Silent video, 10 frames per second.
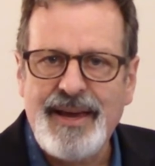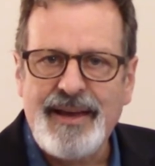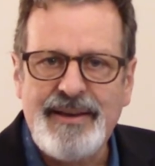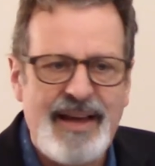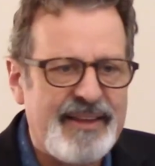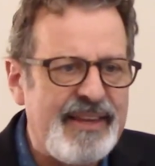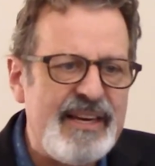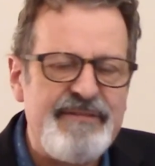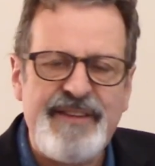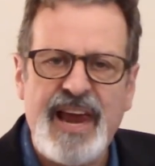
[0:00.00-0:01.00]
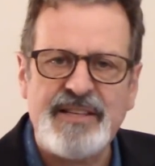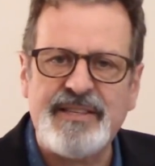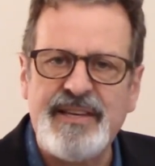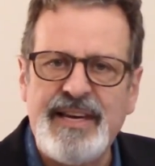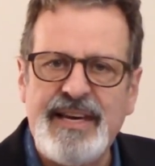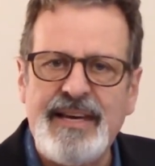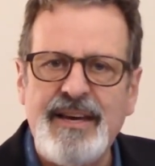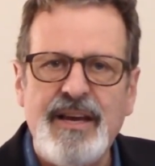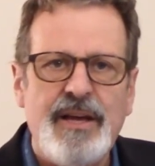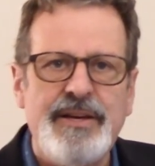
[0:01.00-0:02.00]
nothing fancy,
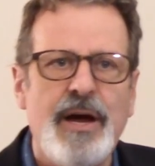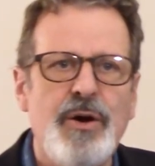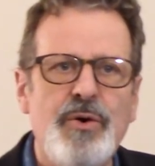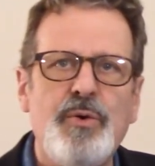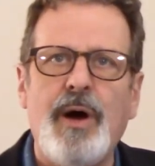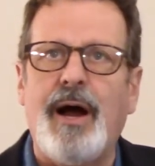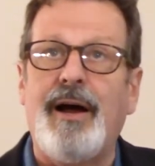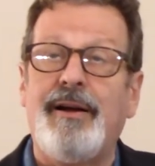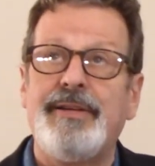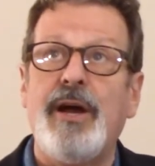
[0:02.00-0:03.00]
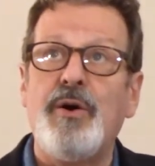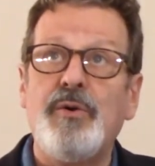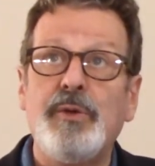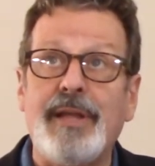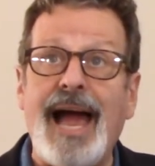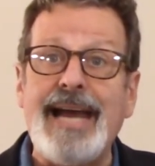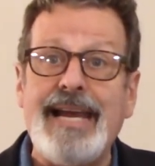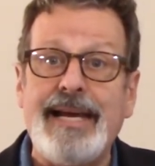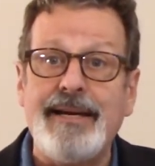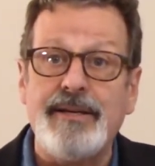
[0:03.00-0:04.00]
no uh, no
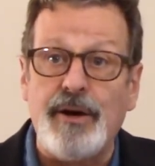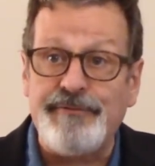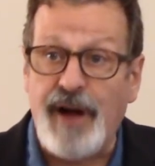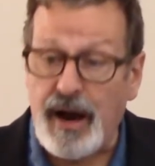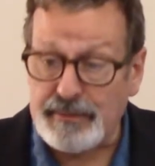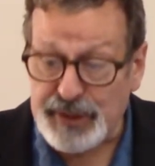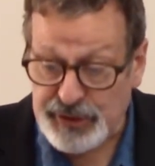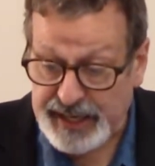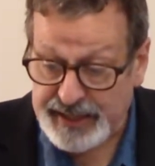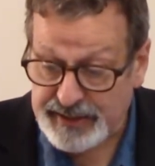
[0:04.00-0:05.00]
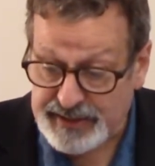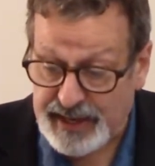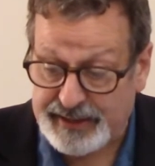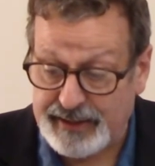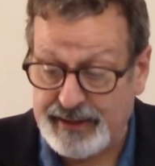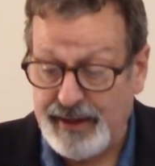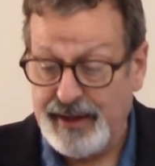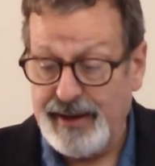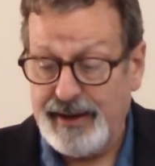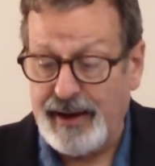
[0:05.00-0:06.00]
lighting, no fog machines, nothing
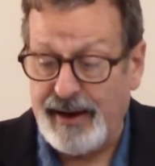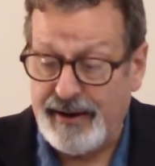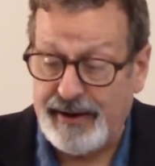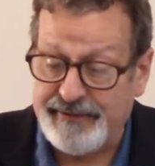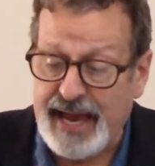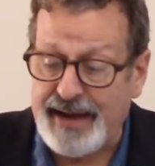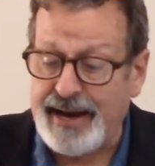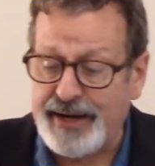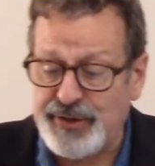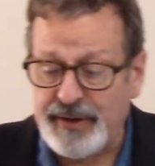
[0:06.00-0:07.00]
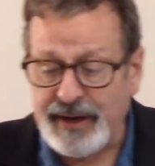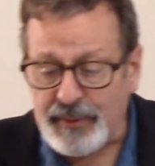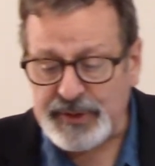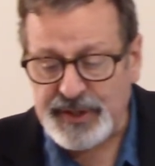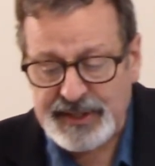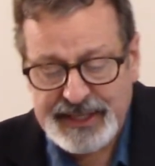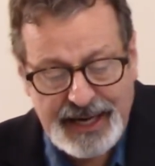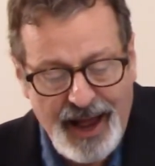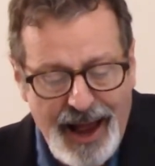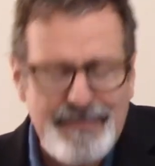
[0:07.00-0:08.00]
uh, of that nature. It was just a
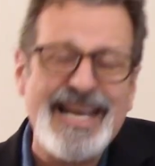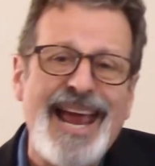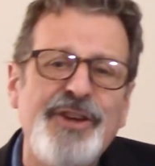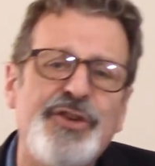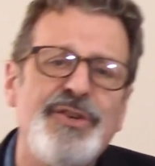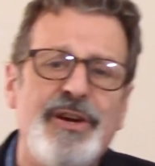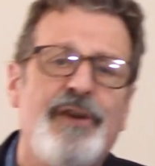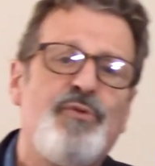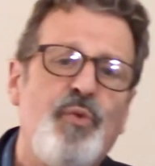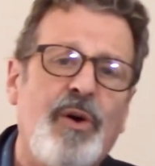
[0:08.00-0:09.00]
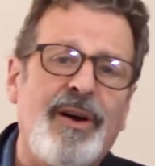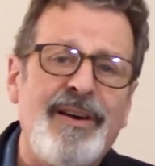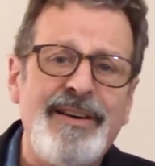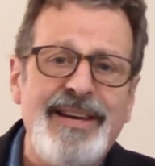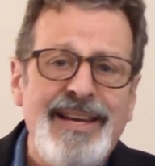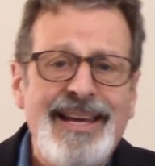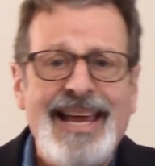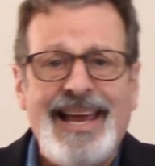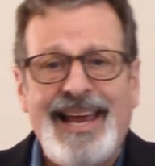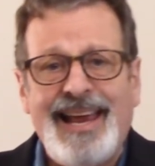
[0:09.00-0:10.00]
combination of word
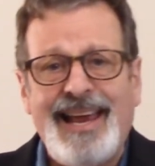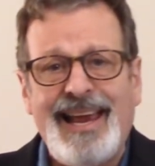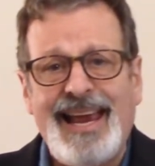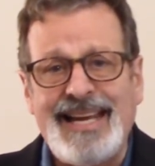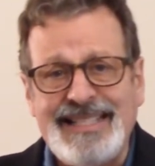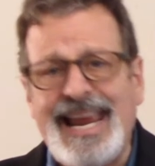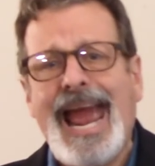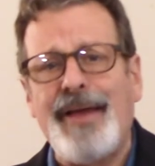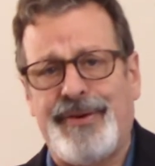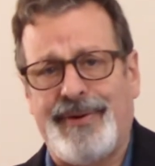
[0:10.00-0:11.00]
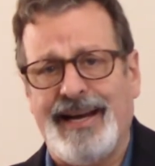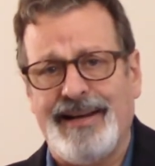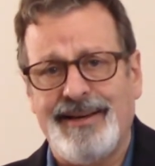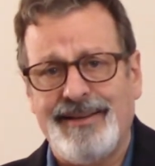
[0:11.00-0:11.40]
and gathering,